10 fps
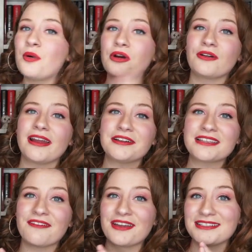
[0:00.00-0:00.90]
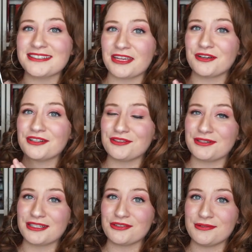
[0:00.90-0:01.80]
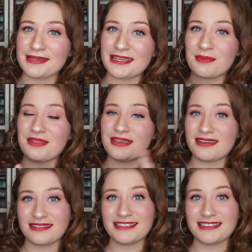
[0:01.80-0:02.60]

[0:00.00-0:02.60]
Bone Criers have a sacred duty to keep the